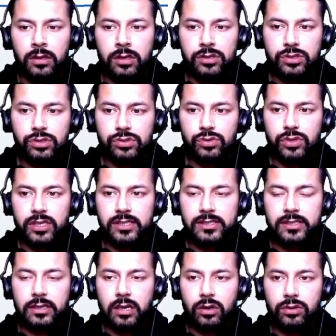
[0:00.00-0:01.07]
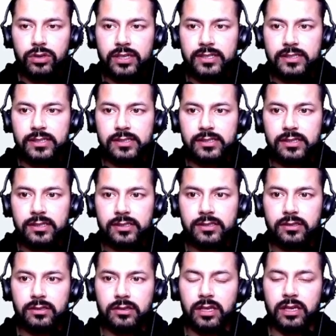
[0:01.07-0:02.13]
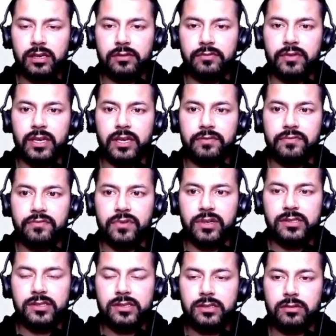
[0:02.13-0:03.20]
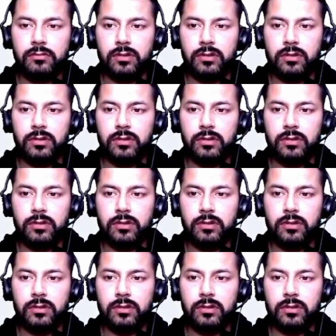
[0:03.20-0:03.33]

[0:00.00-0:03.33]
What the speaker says: So students, now let's discuss the very first